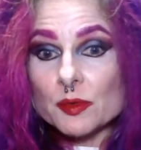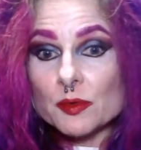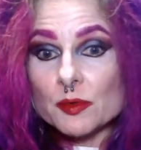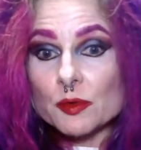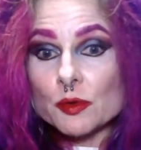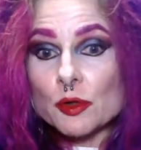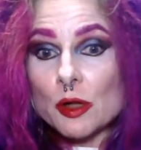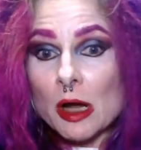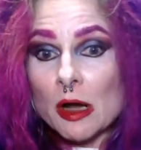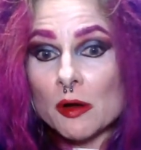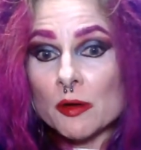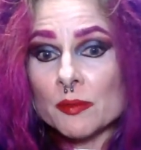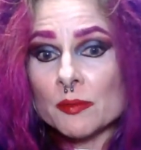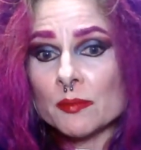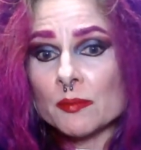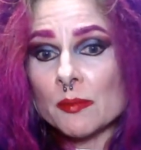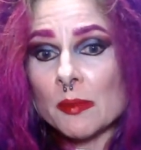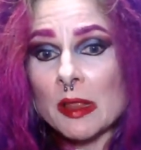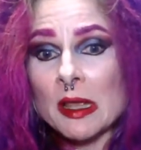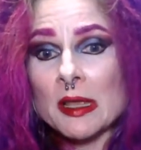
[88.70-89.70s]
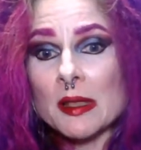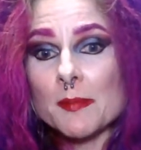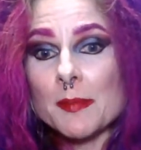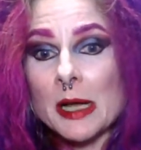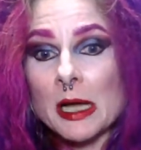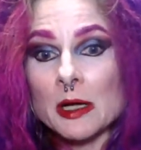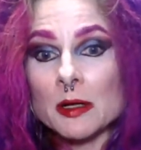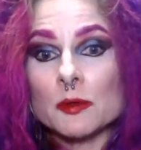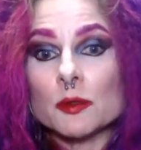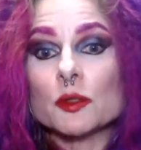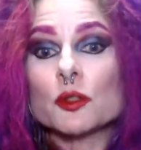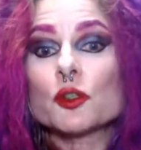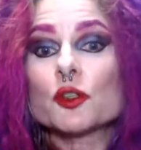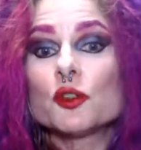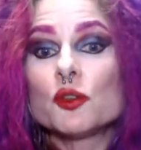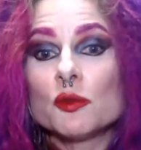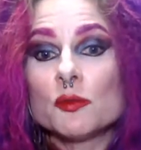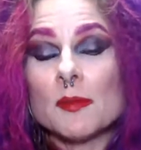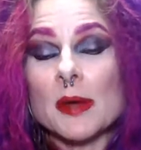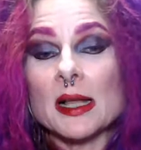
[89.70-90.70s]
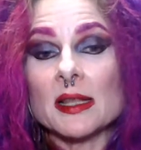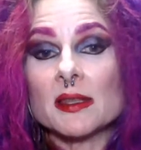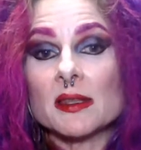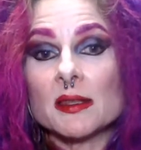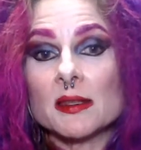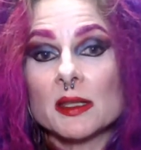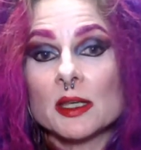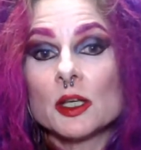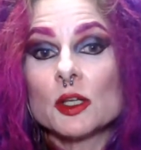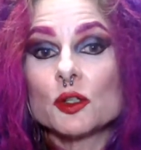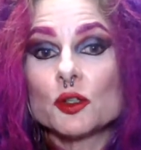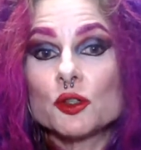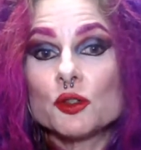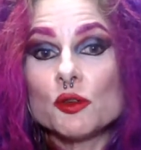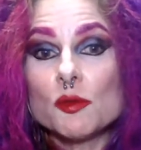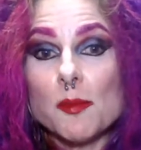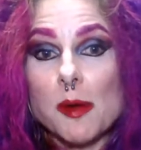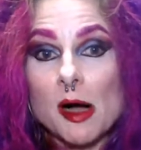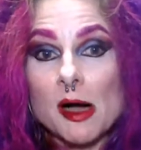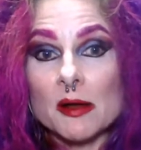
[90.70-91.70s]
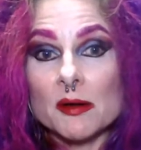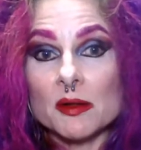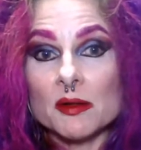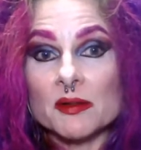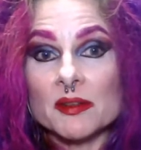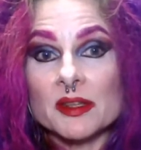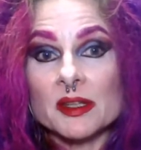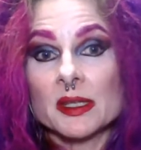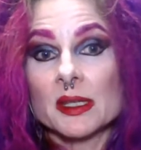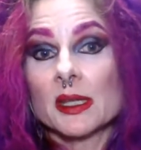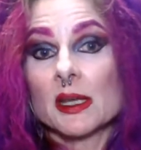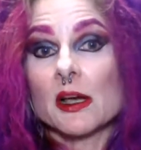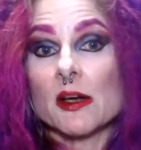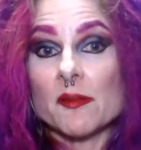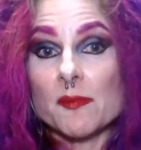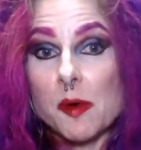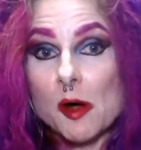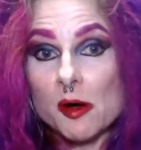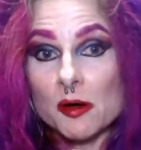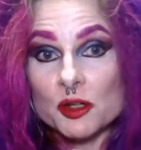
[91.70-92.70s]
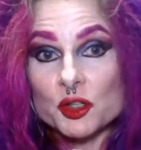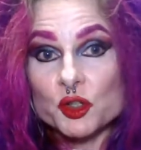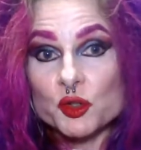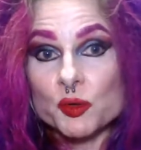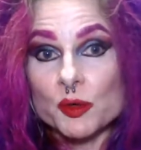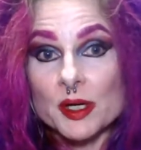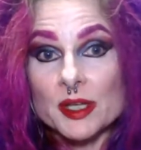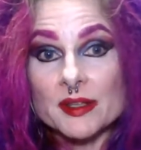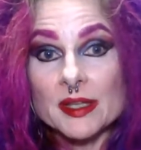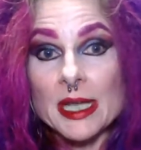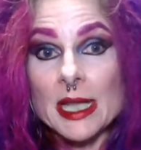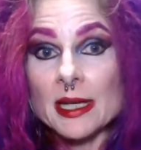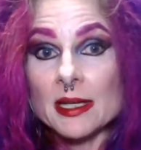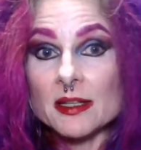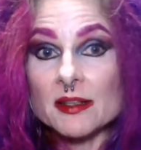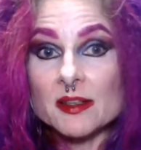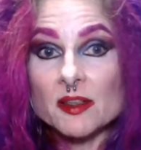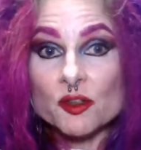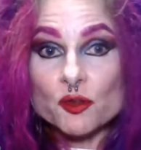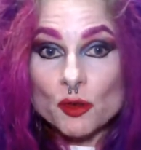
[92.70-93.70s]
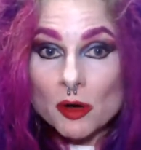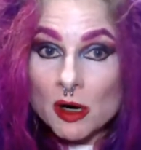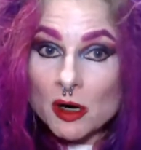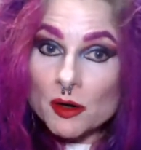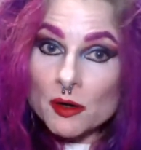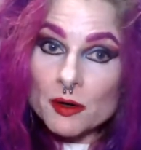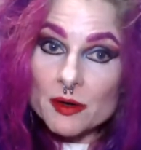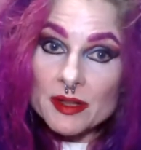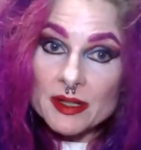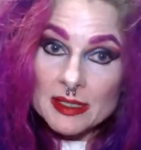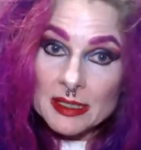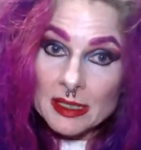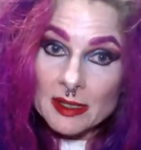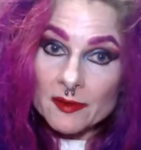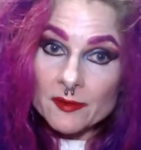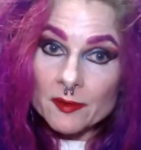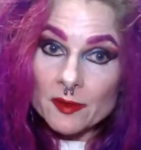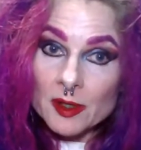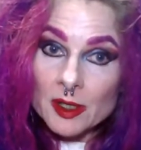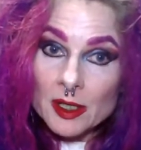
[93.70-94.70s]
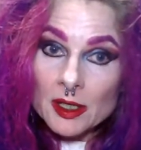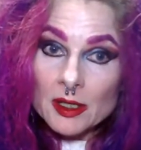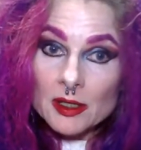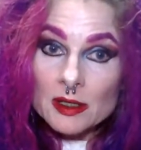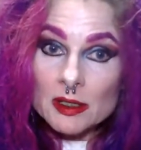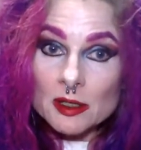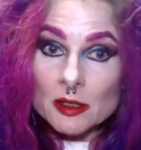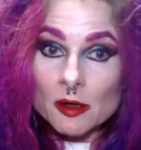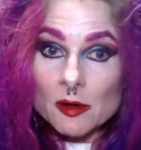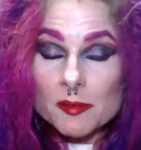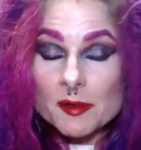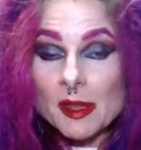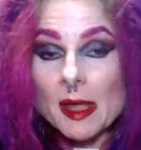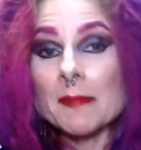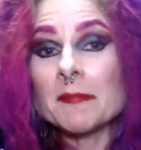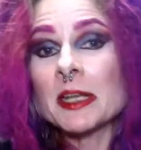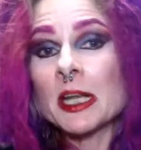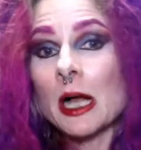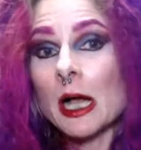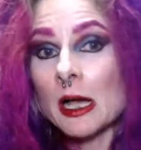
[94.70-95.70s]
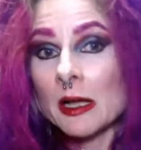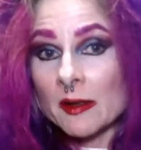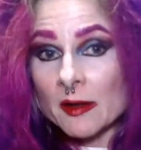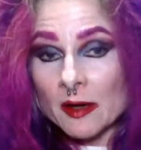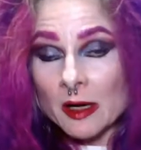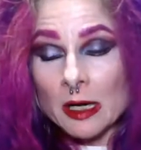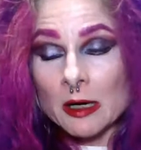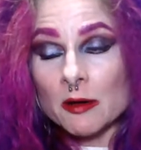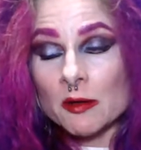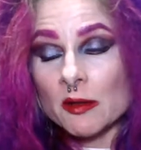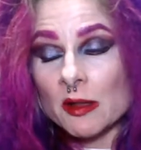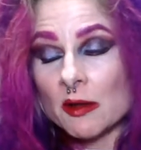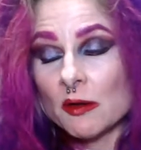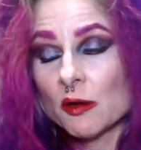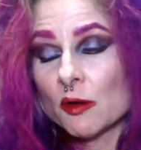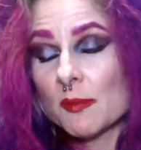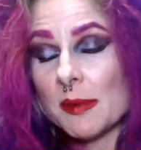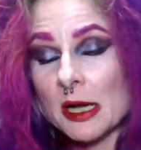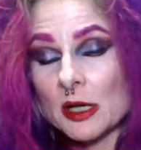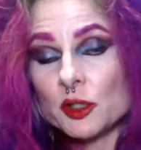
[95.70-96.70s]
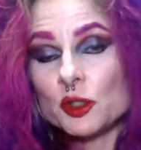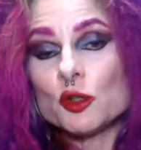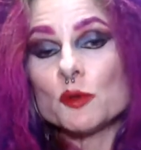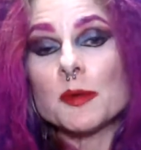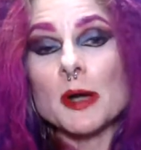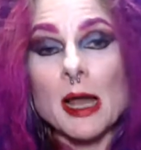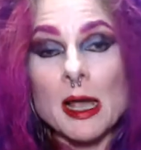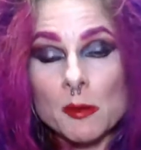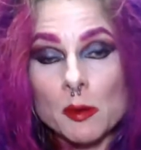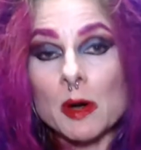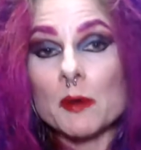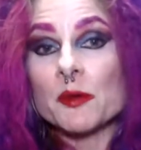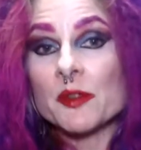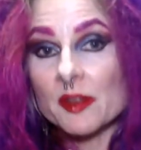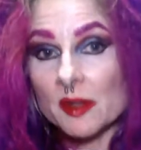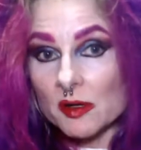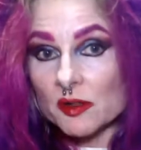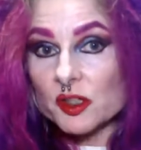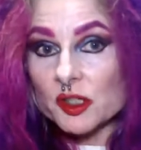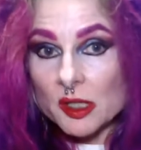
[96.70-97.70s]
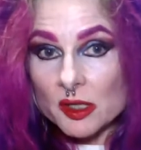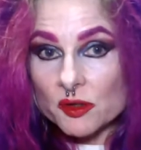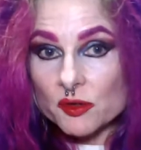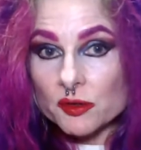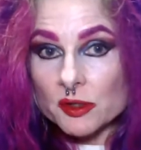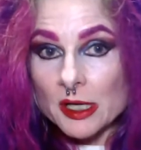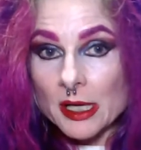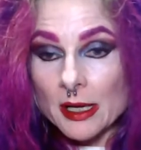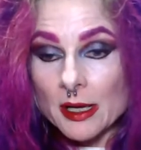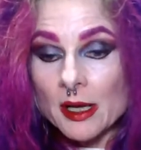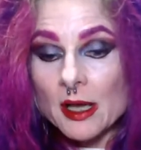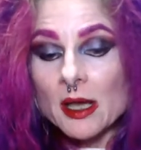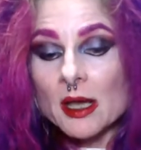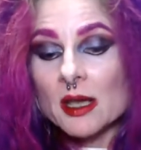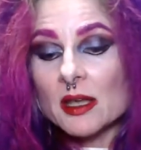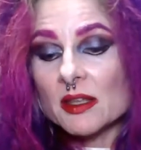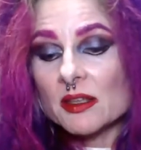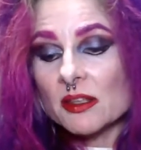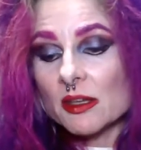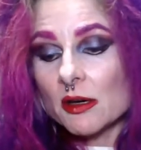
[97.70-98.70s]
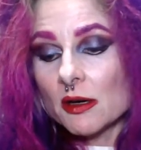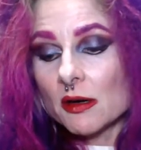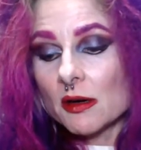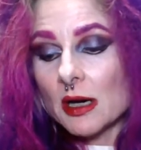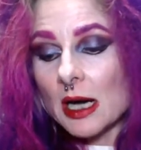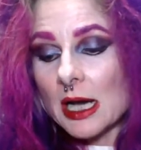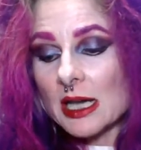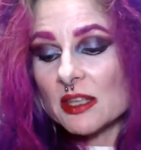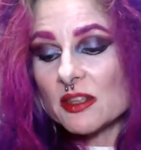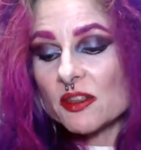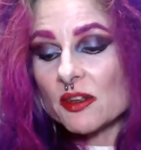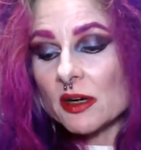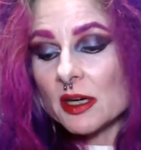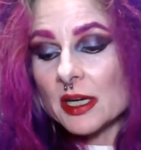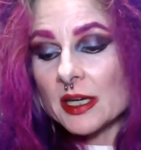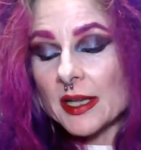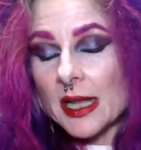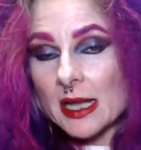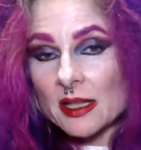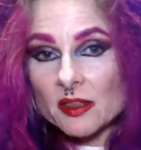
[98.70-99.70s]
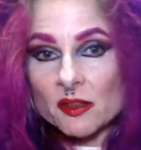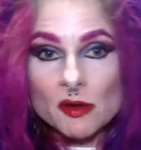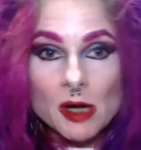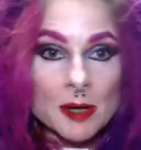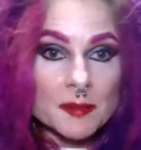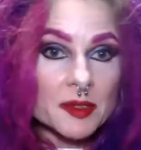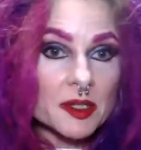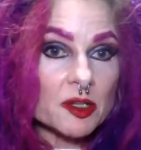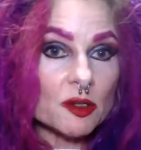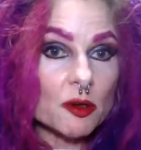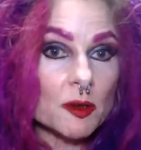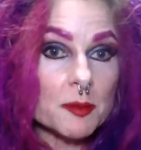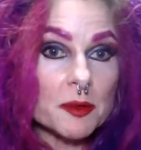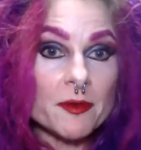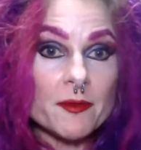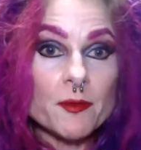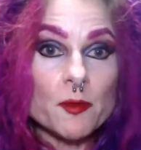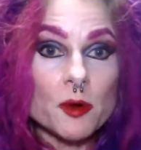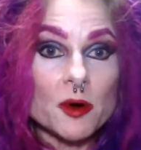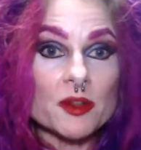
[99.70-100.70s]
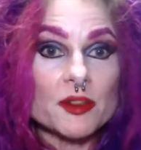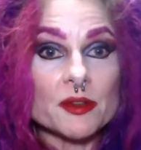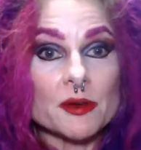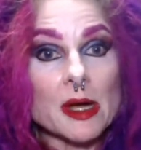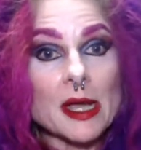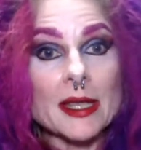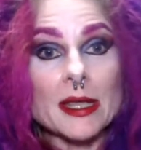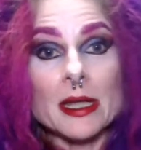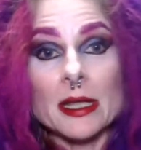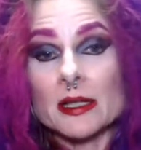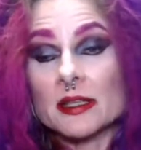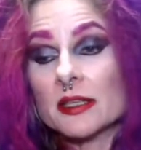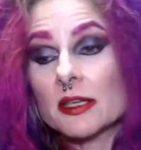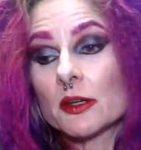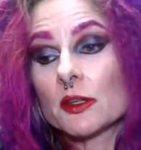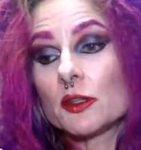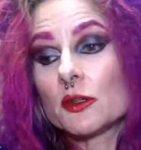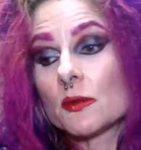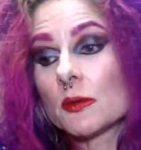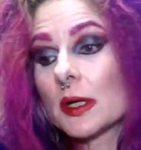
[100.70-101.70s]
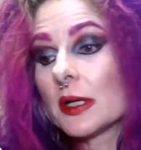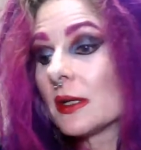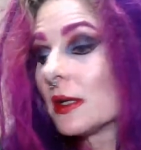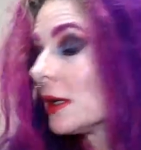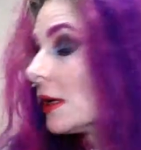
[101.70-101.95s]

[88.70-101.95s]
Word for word: not like about two months, two bottles of Paula's Choice, and it's stronger stuff. You know, I mean, I, I don't know about you, but I want results yesterday. So I started that, so I'm still before, so I can't tell you what